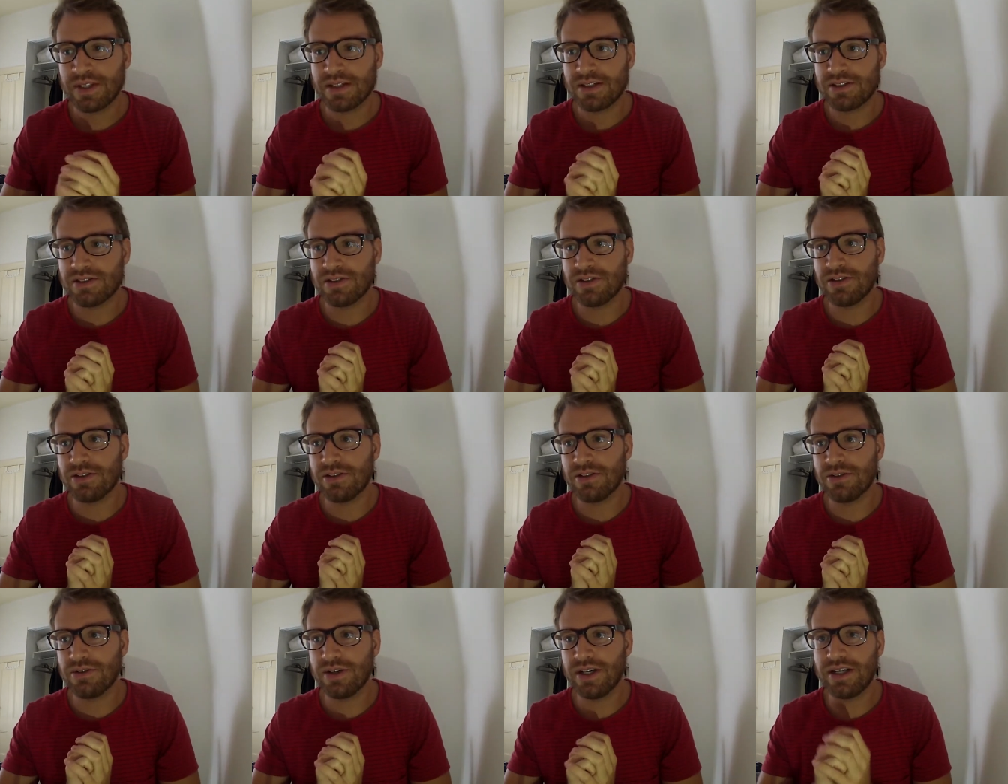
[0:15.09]

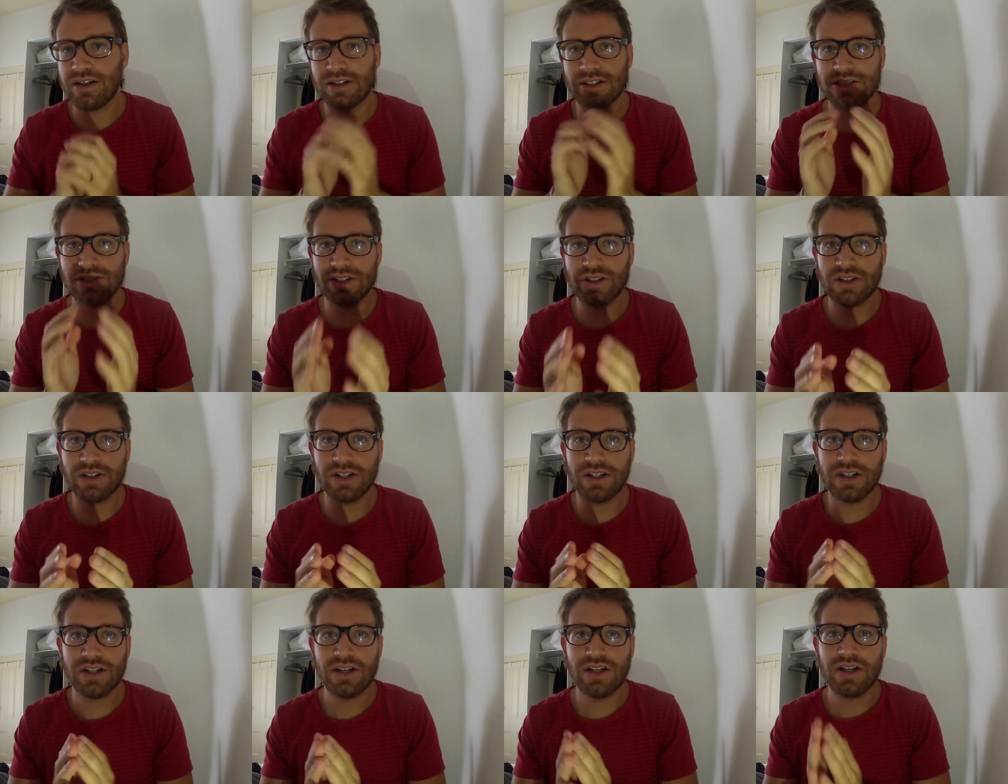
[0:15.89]
So in
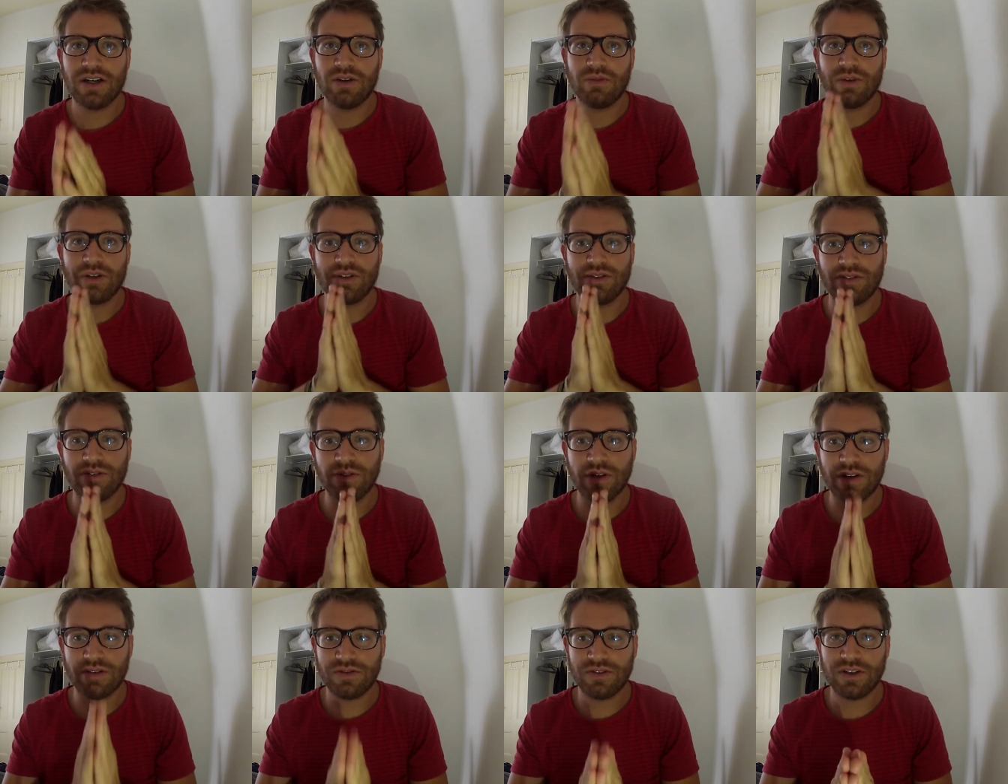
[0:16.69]
Australia, when you
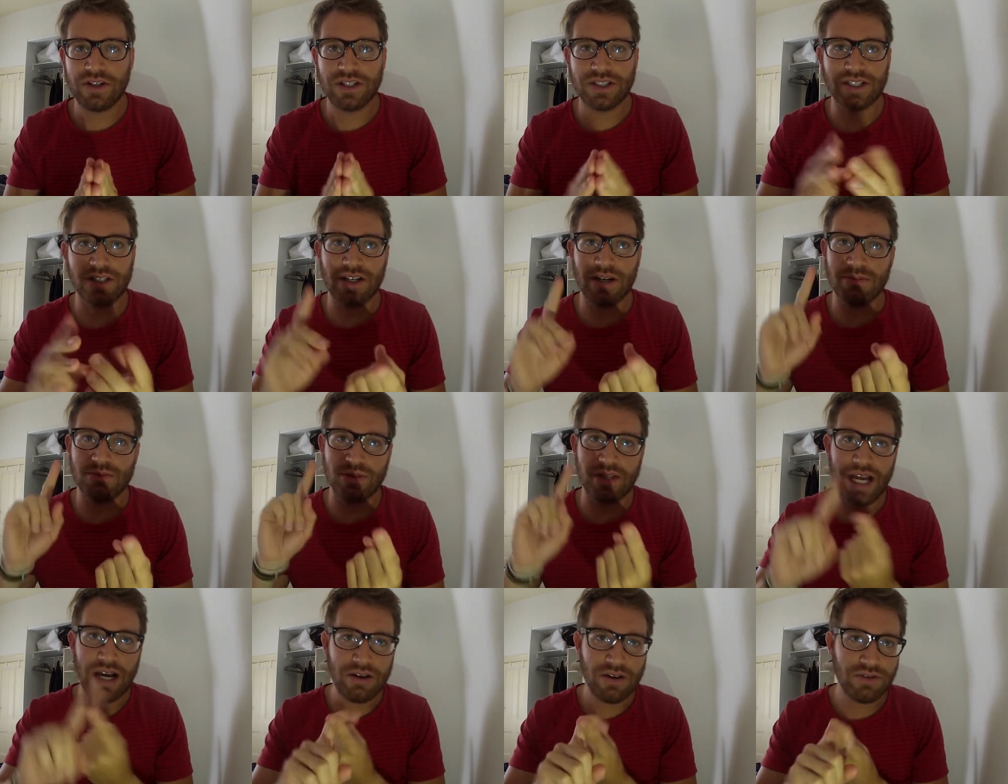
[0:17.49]
do unfurnished, it comes
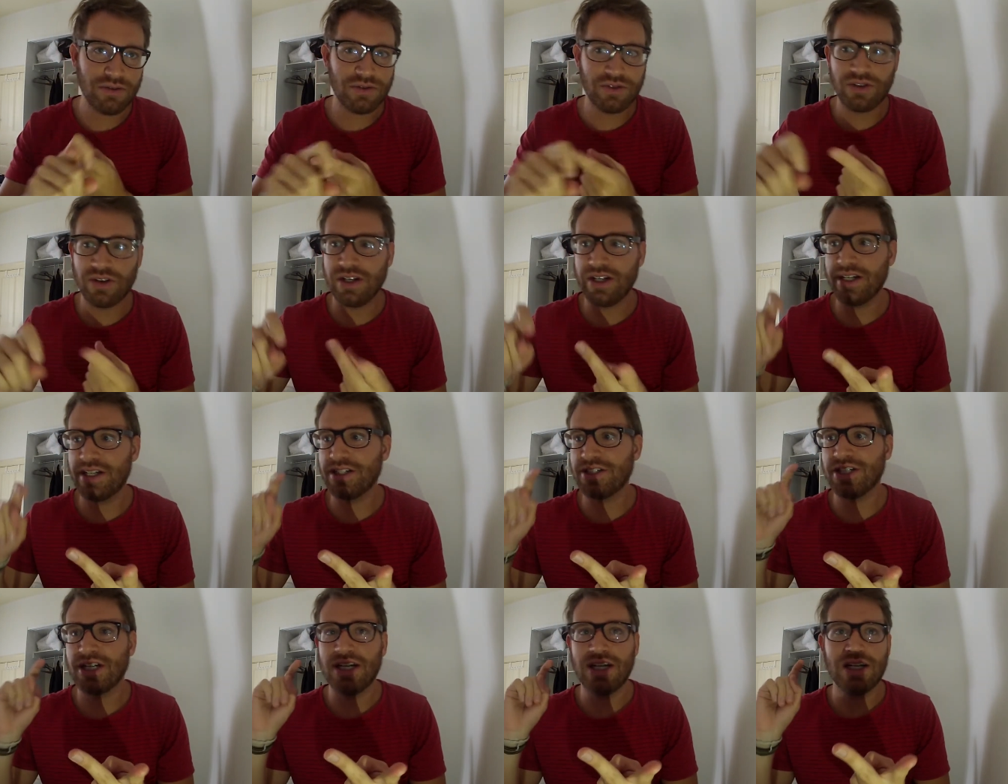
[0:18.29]
without a
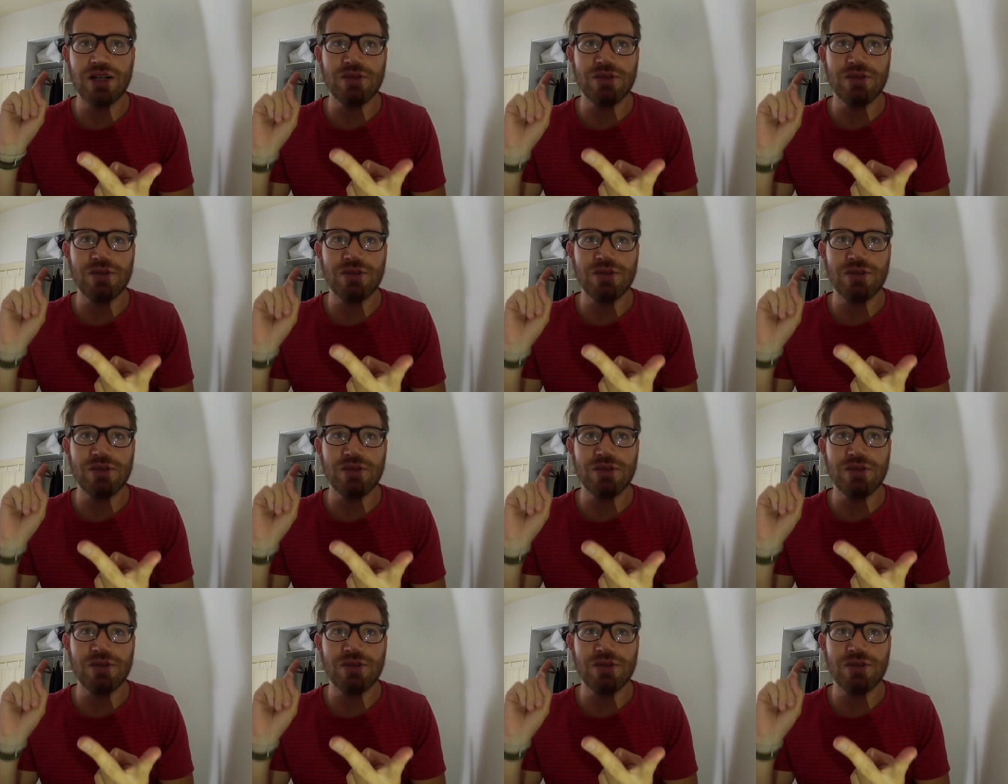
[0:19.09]
fridge,